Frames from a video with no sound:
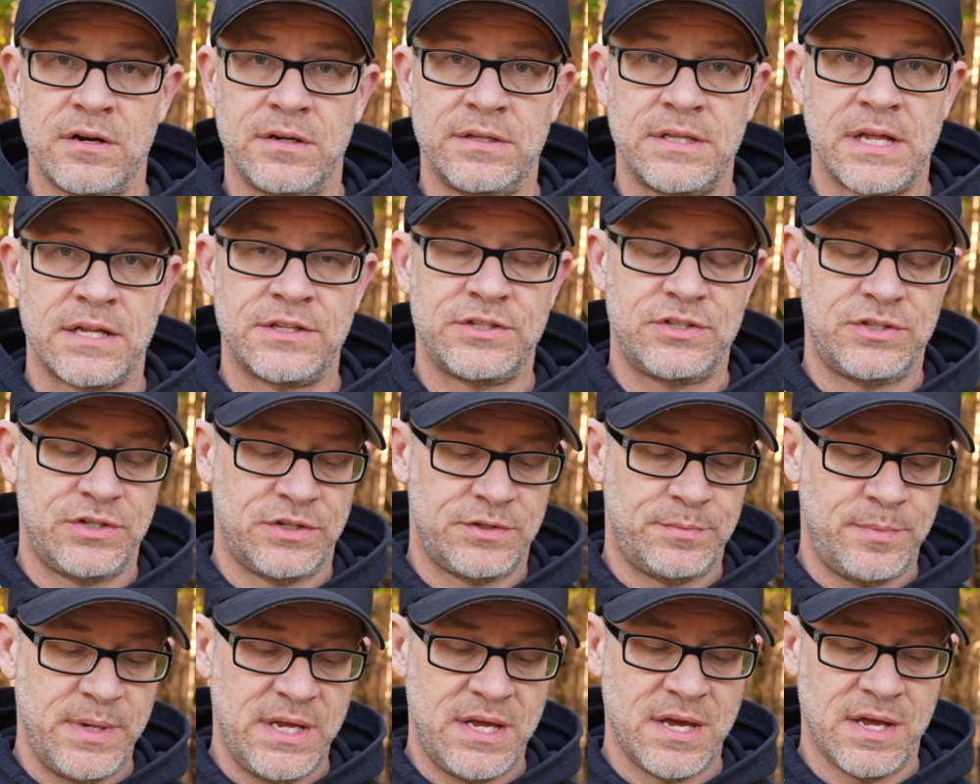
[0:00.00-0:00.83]
And that's
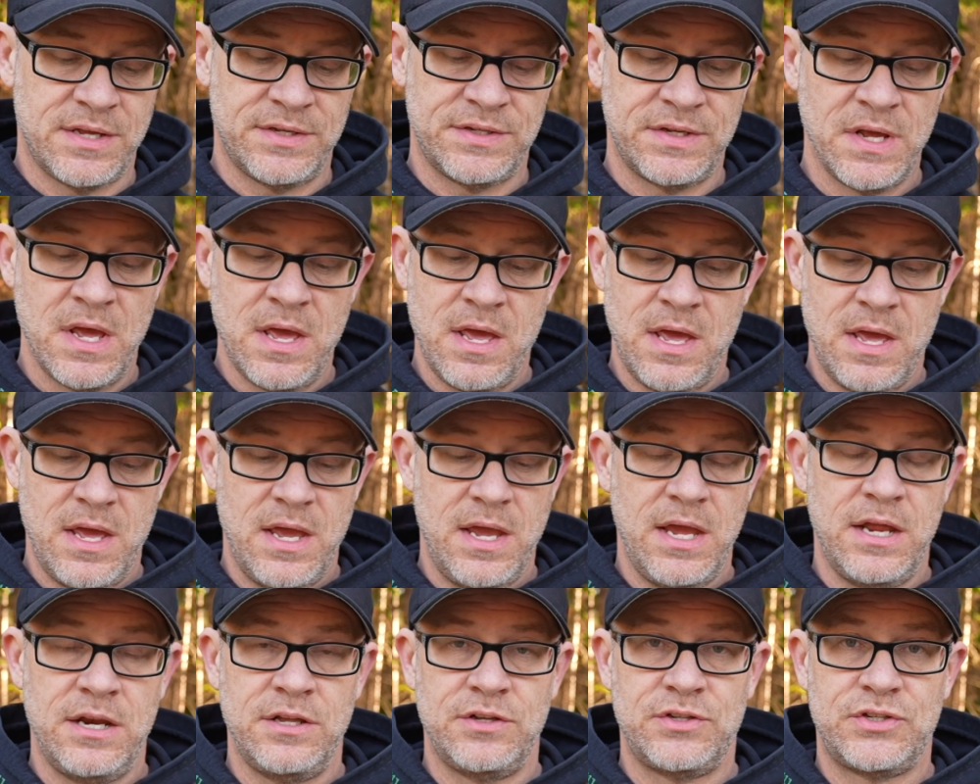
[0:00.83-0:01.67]
just because
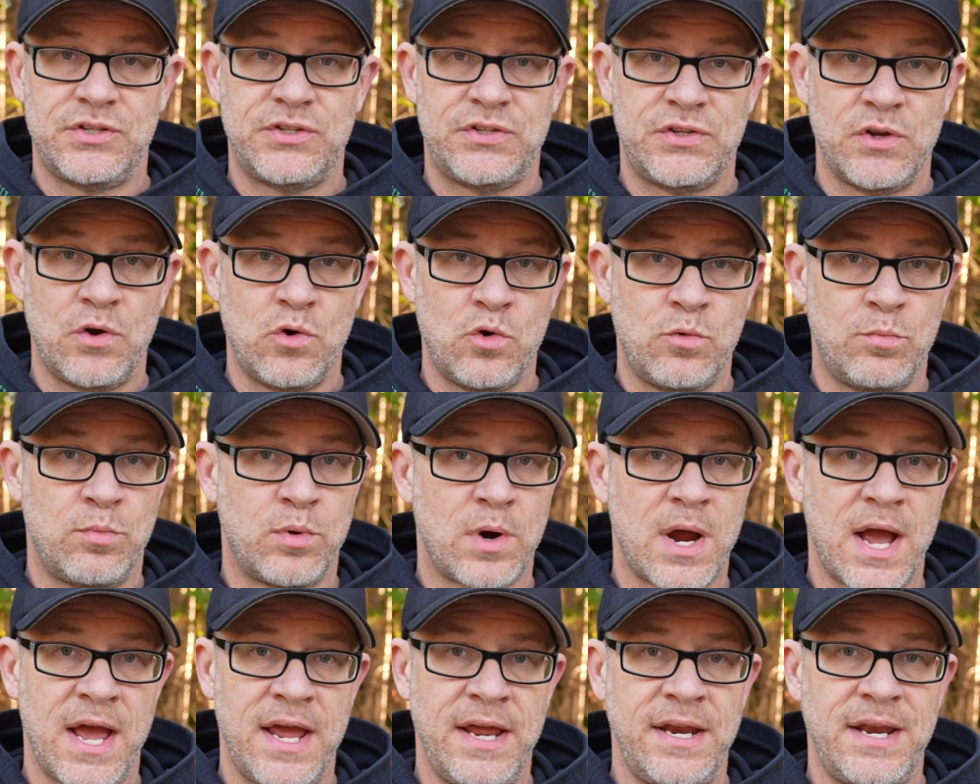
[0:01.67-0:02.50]
it is so
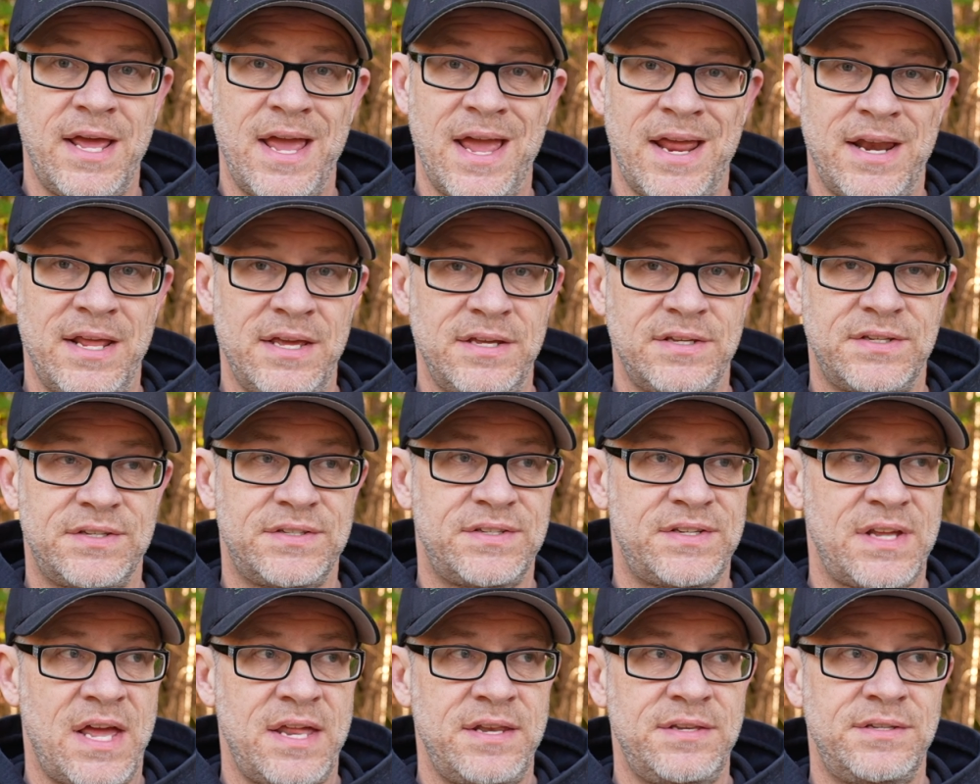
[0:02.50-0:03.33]
bright and it
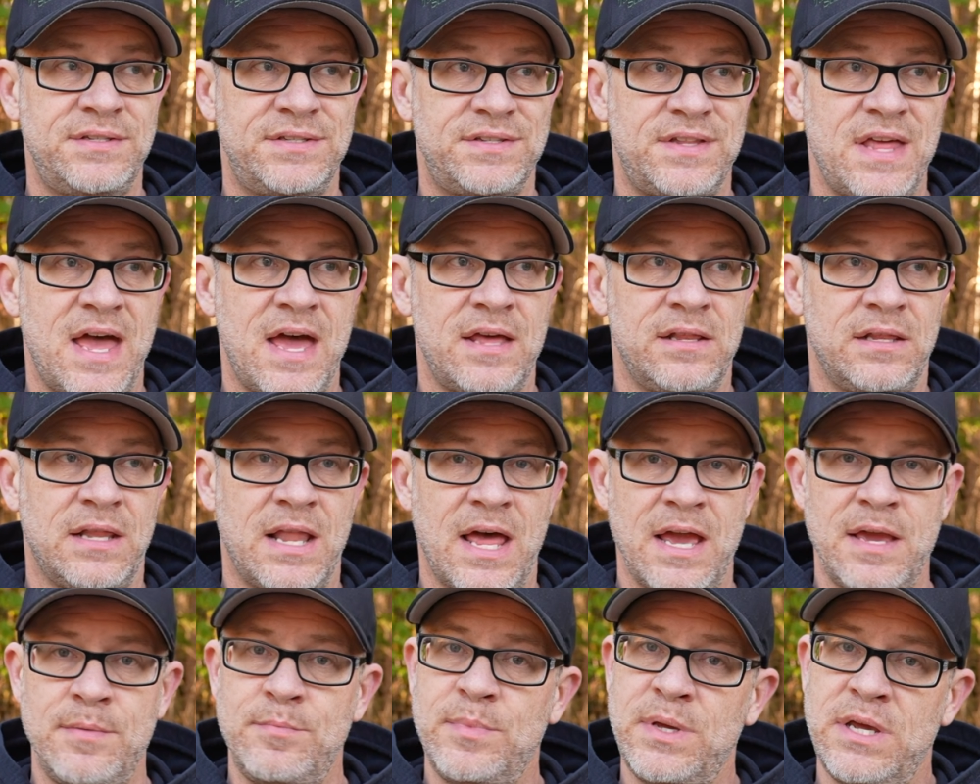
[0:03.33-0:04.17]
sends that
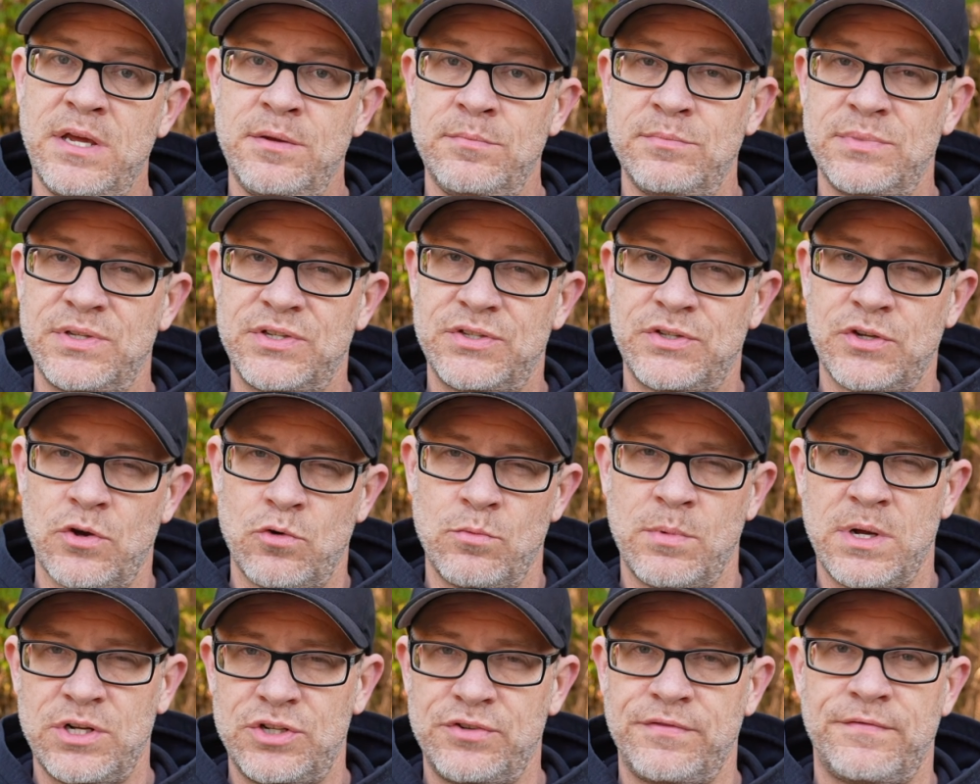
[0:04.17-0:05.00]
light beam
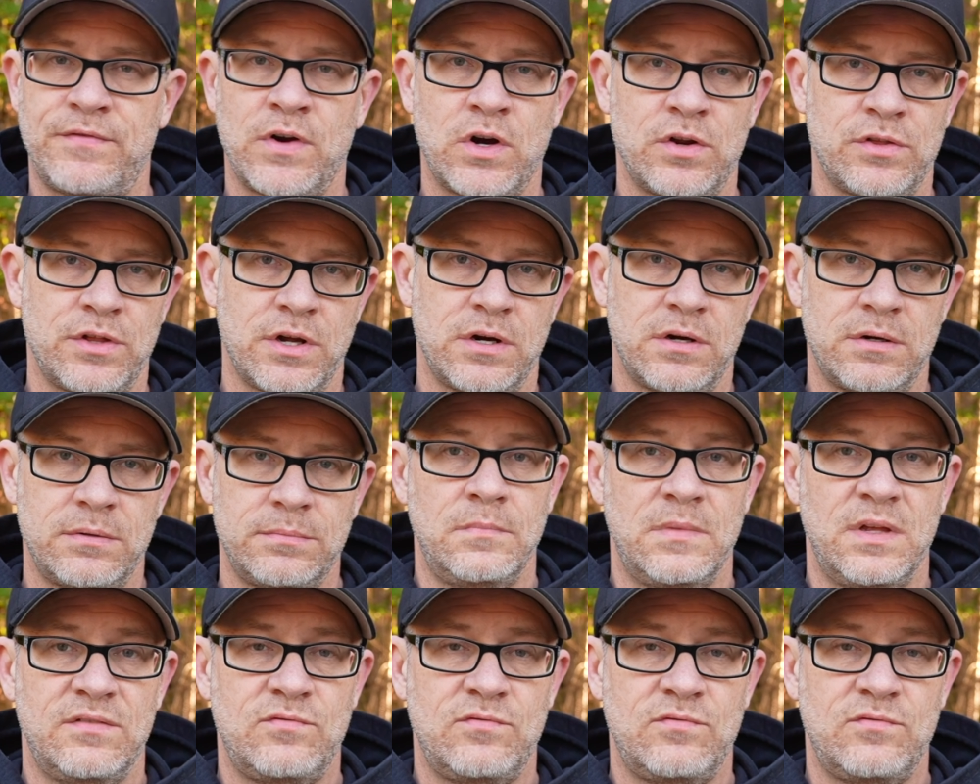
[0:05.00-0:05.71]
so much further.